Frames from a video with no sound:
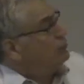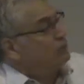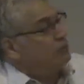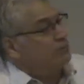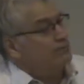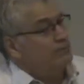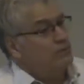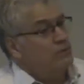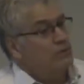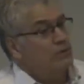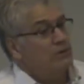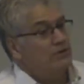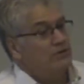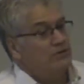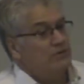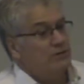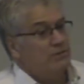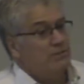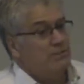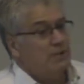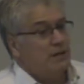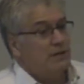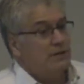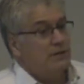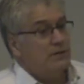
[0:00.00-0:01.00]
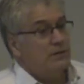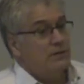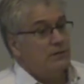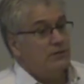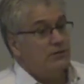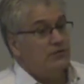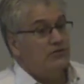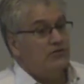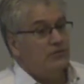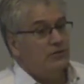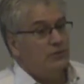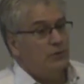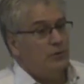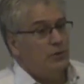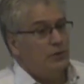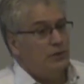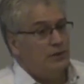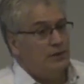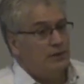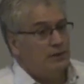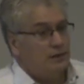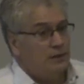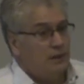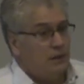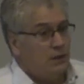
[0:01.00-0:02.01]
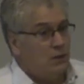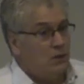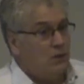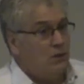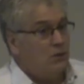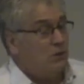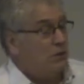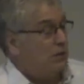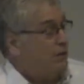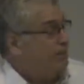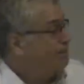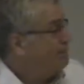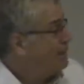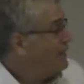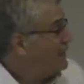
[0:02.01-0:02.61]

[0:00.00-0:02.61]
who are born to mothers with low